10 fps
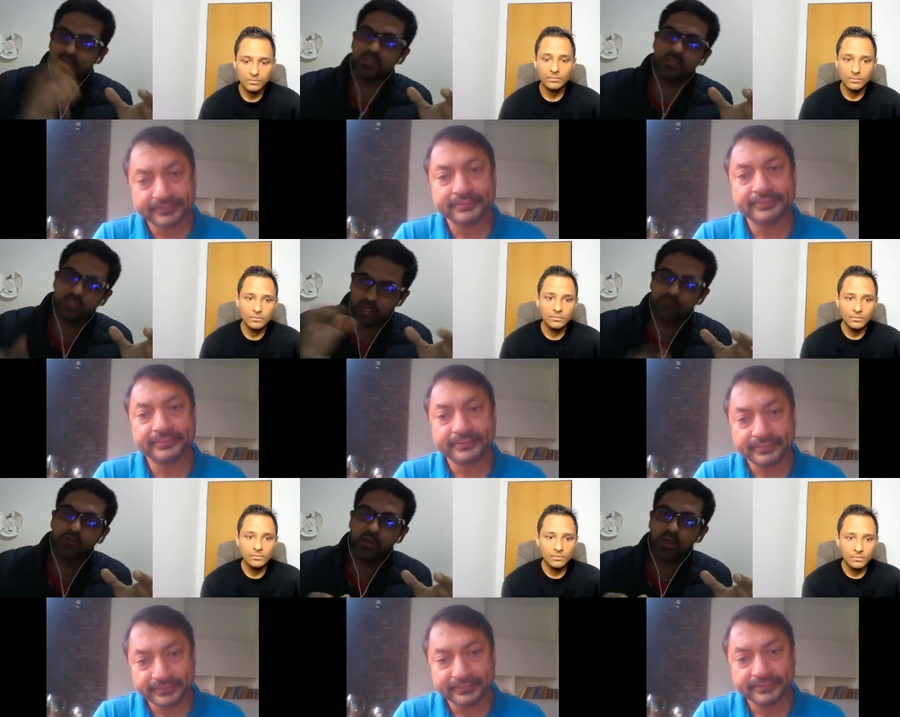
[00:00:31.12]
Speaker 1: each and
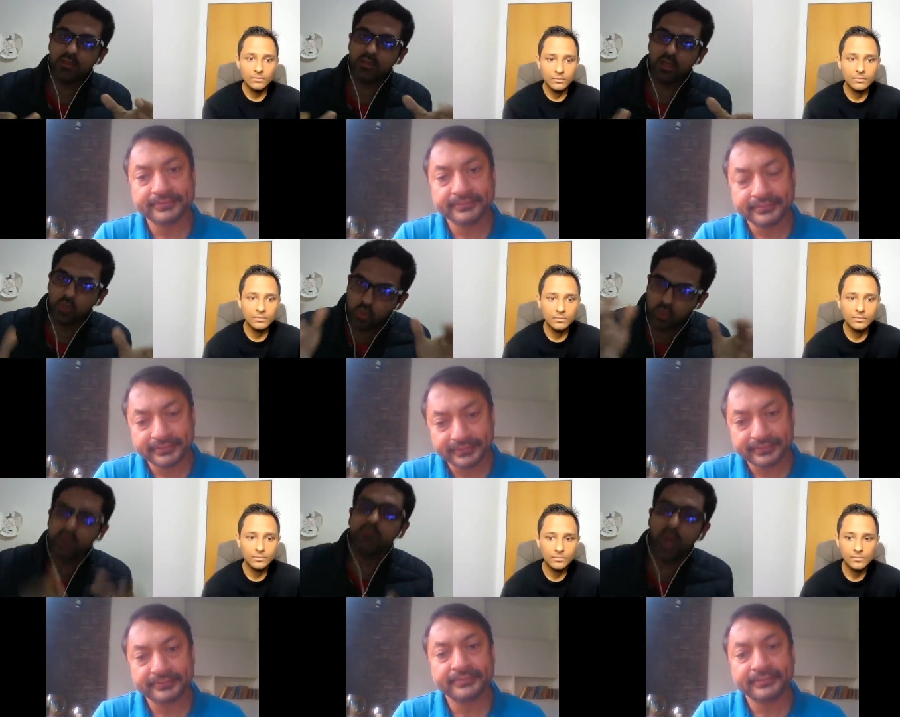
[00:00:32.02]
every day, they do
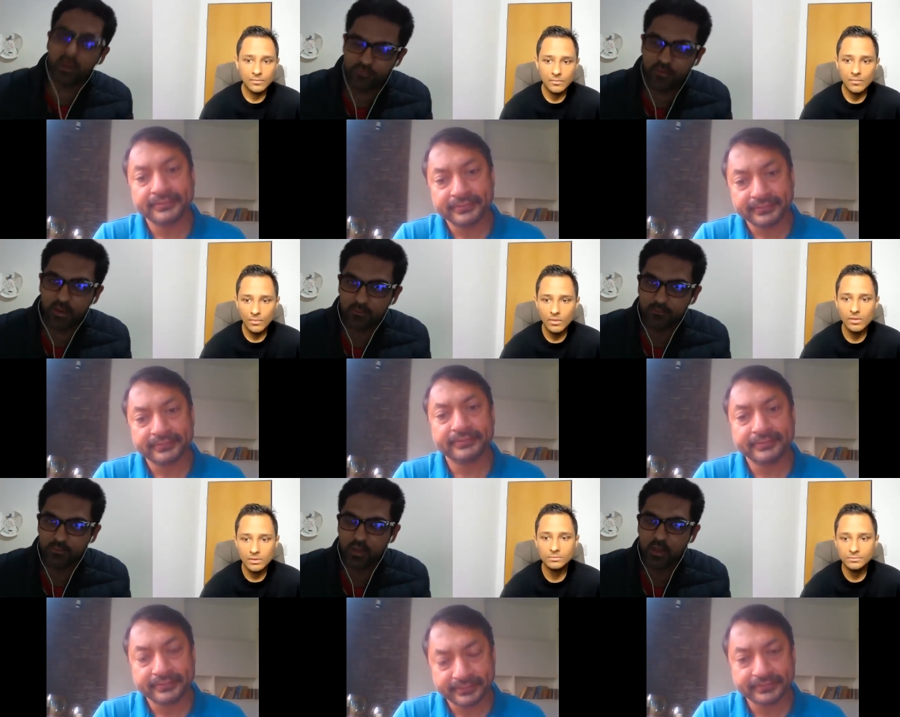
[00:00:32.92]
keep backfire.
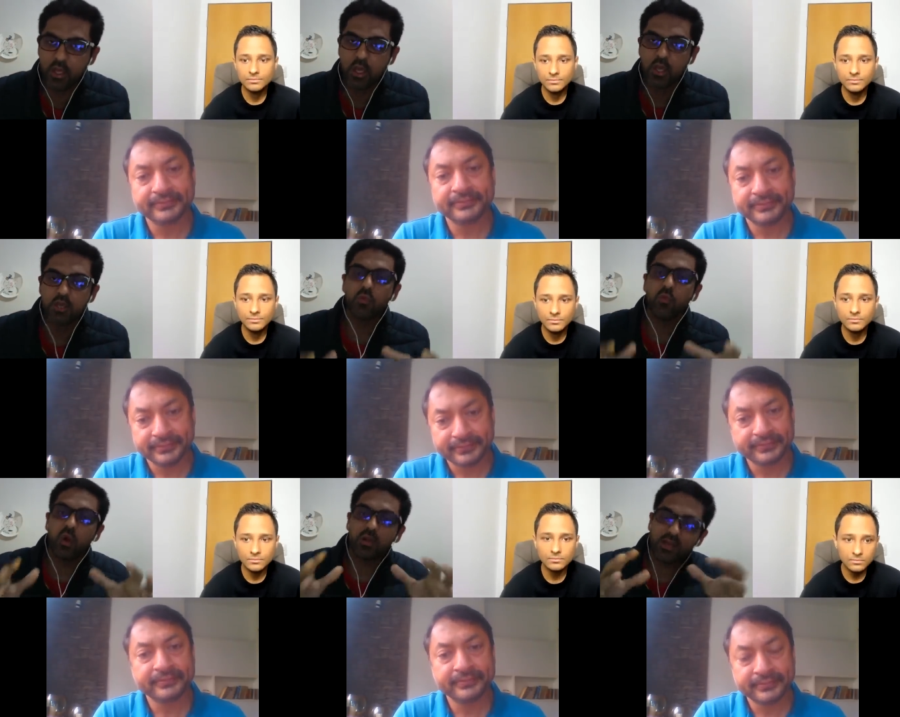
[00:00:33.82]
So
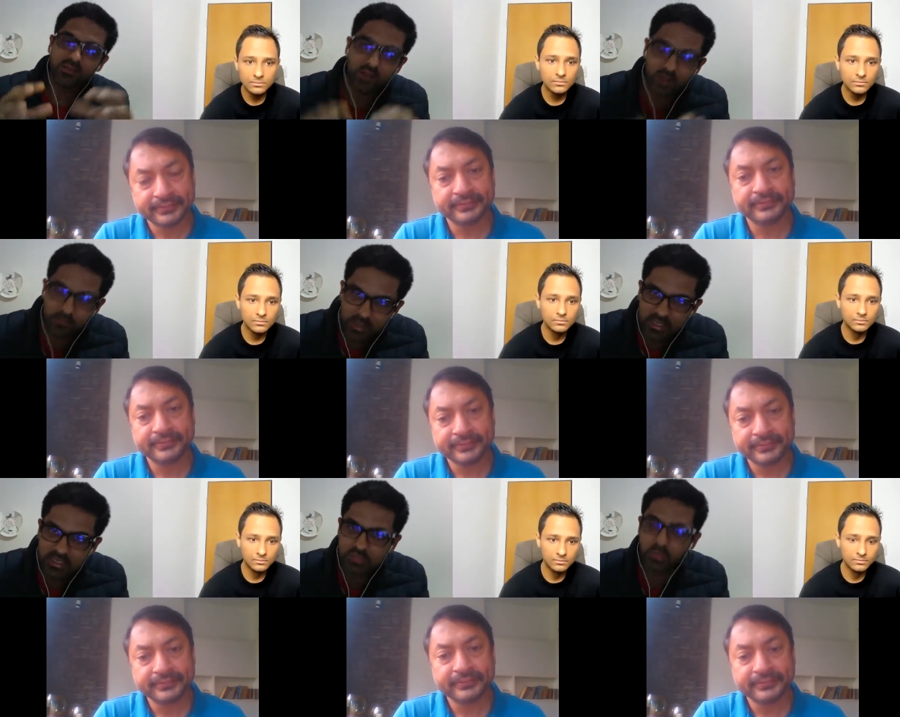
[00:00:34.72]
what are the
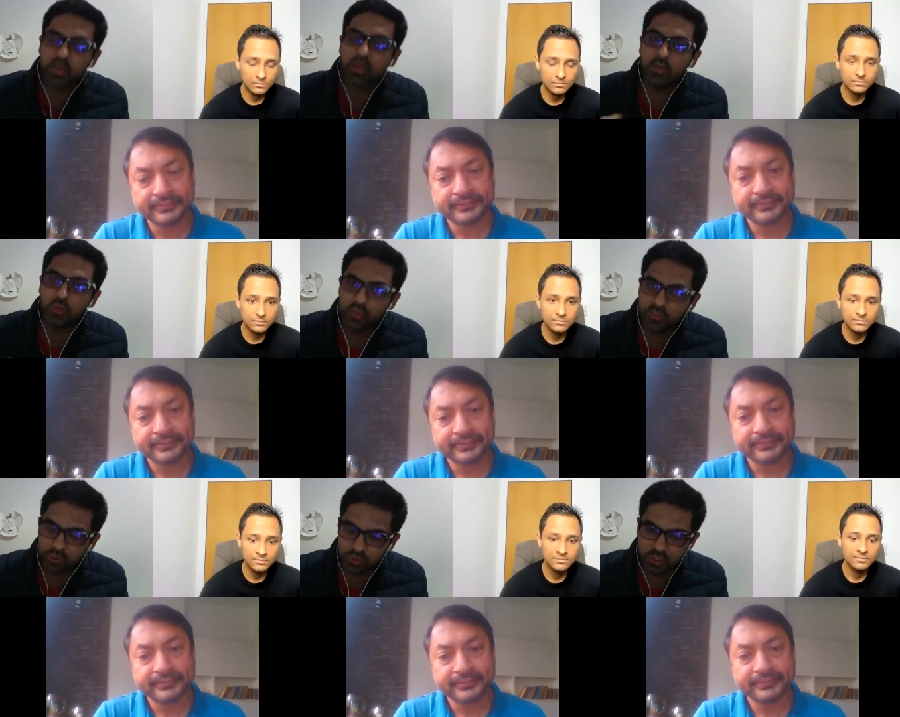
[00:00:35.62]
remedies we can do in
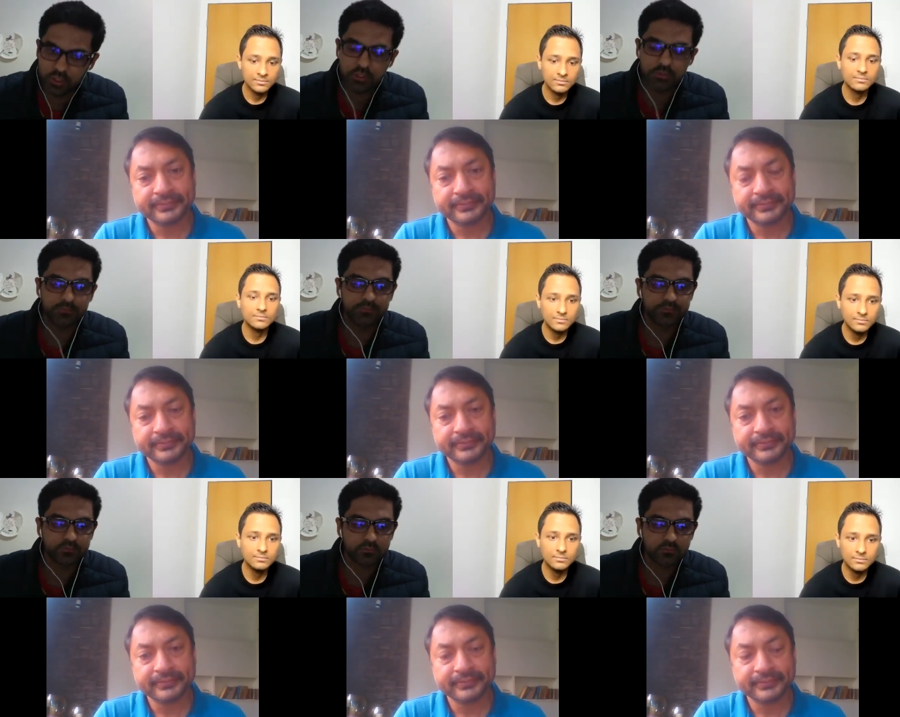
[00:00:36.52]
Jyotish?
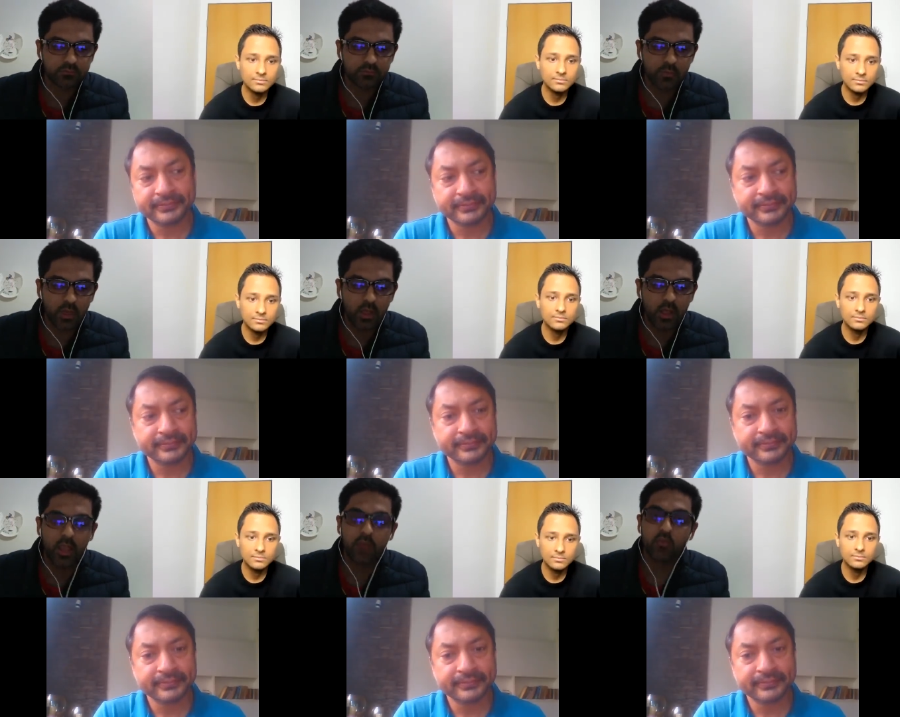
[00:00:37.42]

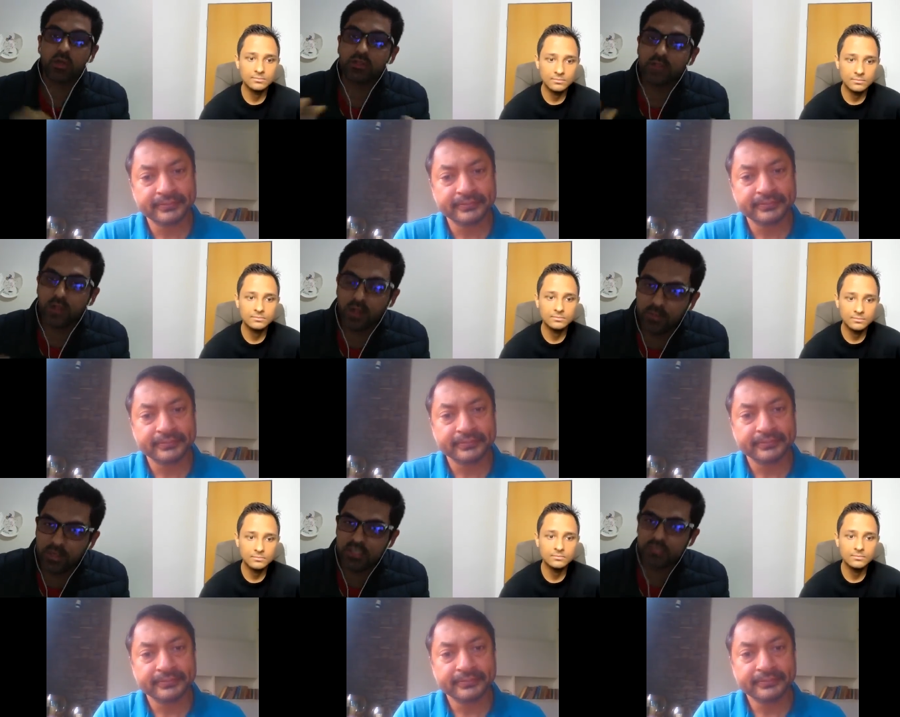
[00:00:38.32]
And what are the
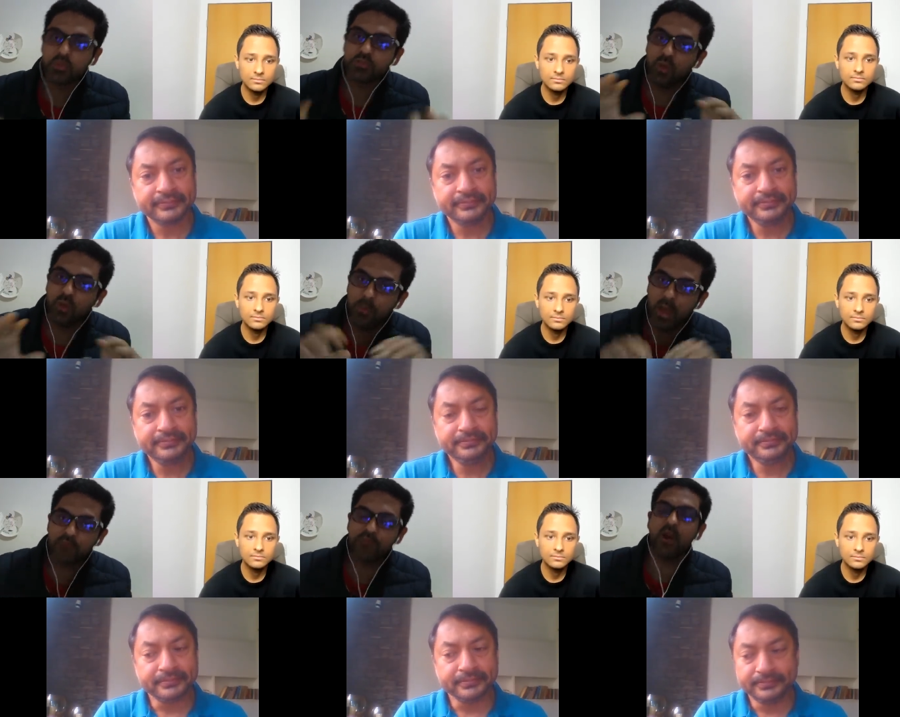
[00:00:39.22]
remedies which will
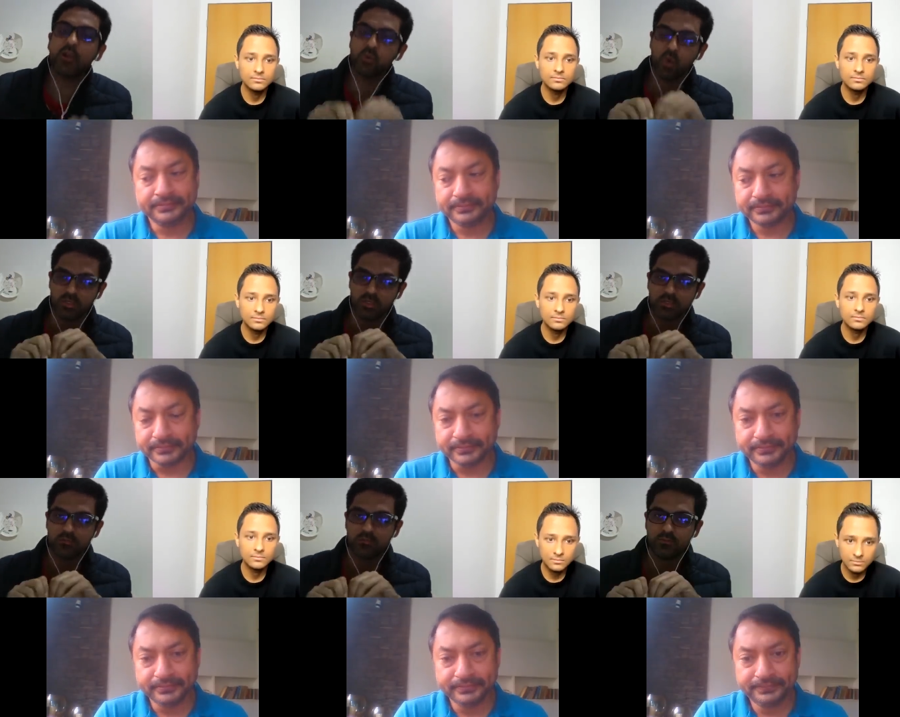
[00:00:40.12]
backfire to
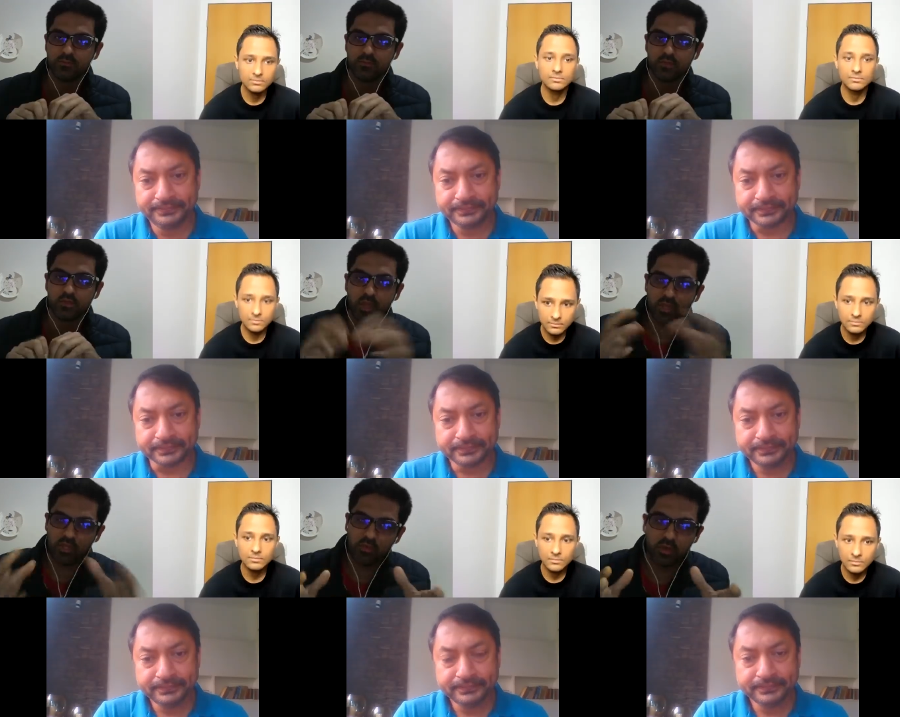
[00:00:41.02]
us? So can
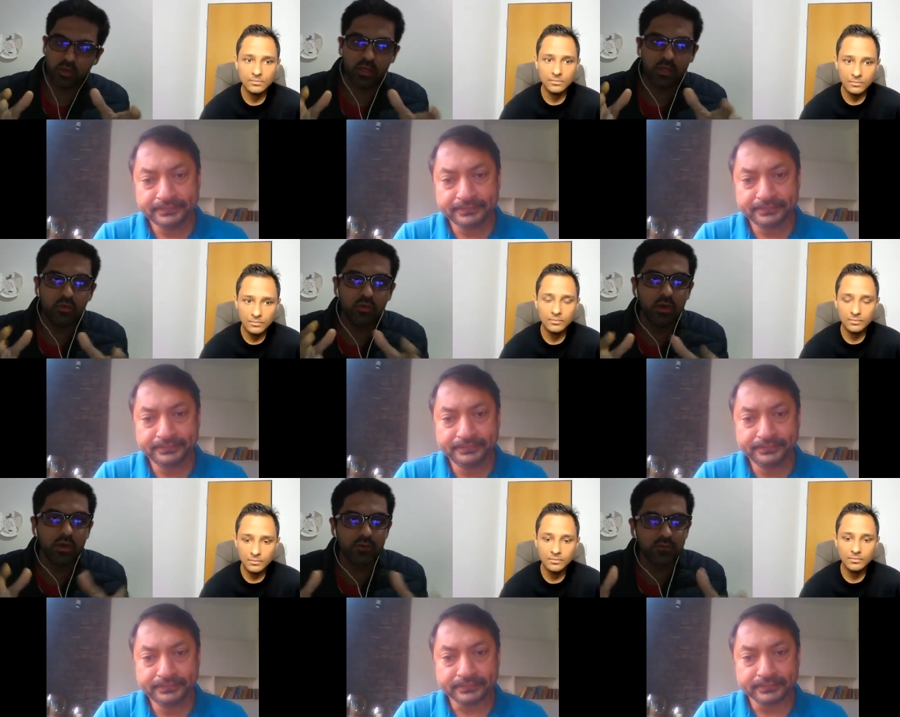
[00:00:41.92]
you, can
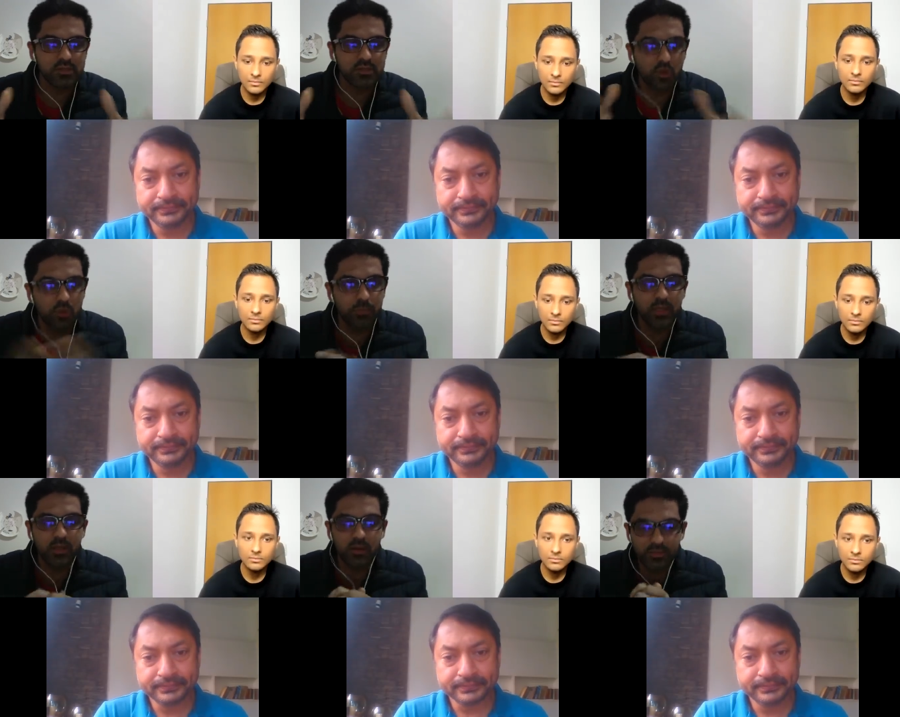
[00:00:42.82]
you give us your
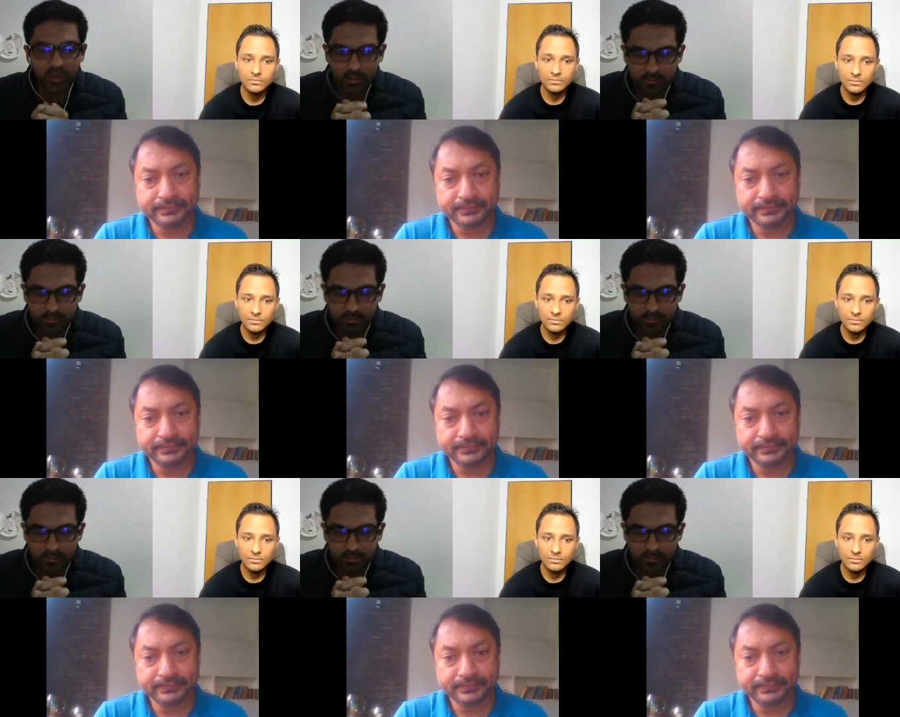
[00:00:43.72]
opinion on that?